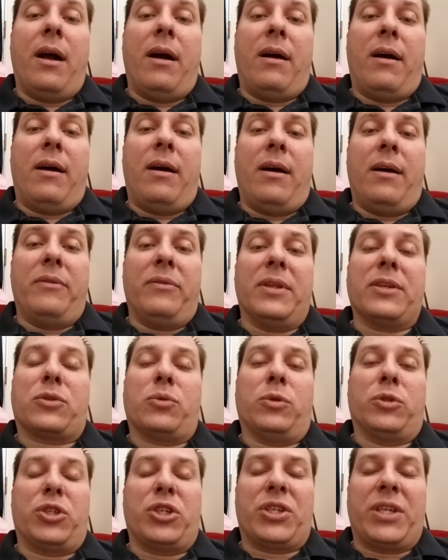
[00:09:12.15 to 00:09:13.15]
Uh,
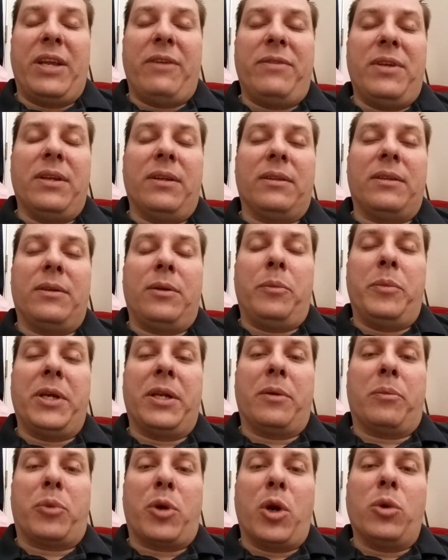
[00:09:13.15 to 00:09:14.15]
this will just give you a little
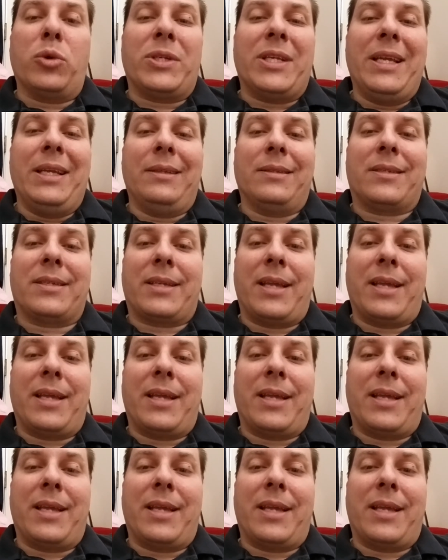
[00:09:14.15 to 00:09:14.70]
bit of protein